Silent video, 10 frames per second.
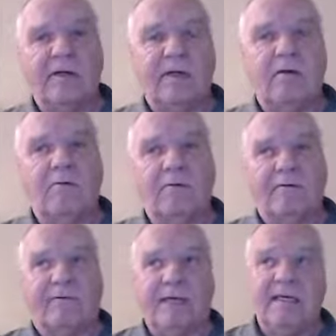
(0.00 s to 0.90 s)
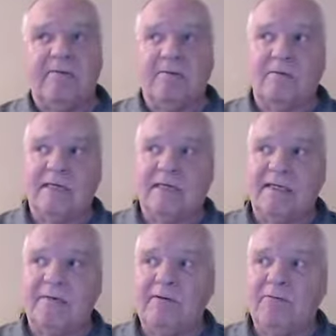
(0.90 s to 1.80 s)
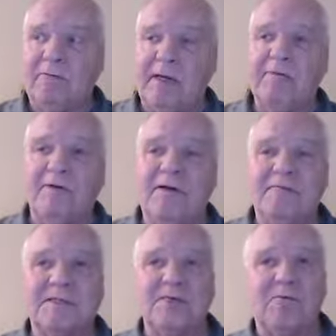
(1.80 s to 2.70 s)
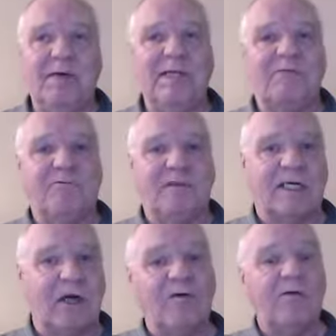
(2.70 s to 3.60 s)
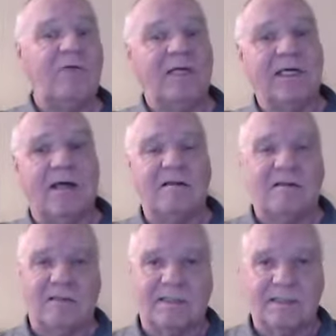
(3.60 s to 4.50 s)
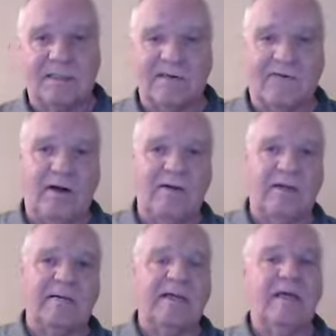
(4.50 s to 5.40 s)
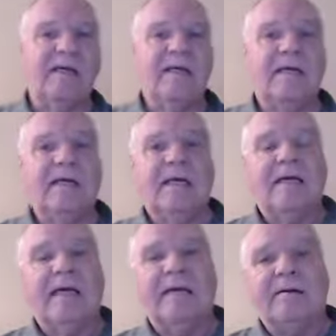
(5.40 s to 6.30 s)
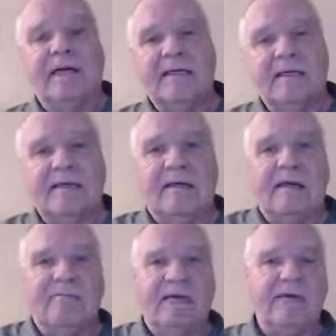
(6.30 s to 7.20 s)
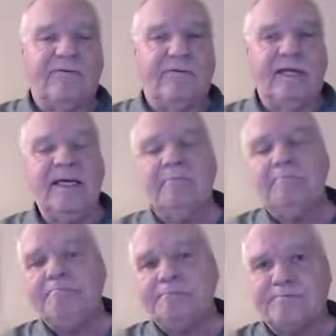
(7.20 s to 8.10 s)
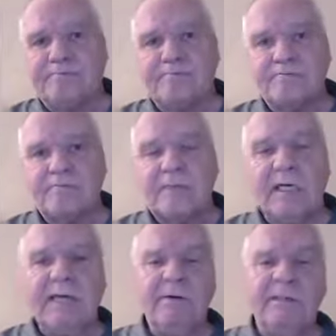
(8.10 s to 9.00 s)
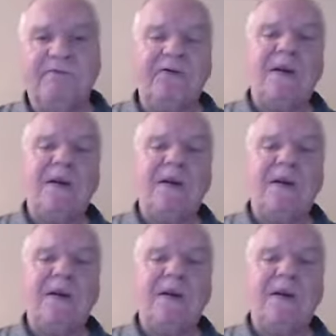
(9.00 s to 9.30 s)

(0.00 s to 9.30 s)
we know he, we, we remember him so much for the coat of many colors that his father had had uh, made for him, and he was the